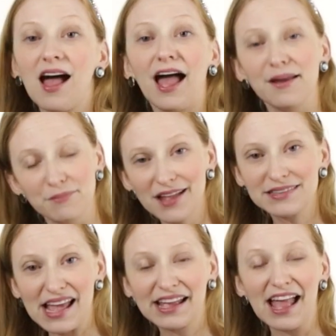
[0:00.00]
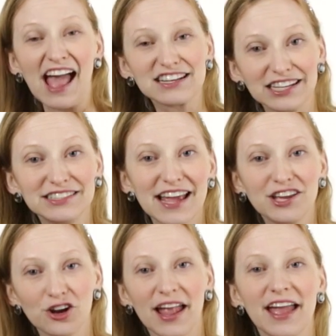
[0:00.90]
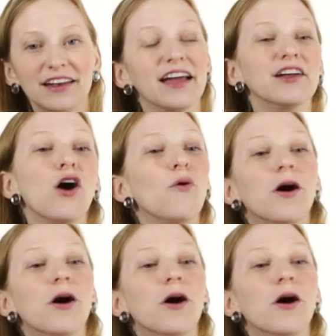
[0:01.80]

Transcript: I am not saying actually take your hand and go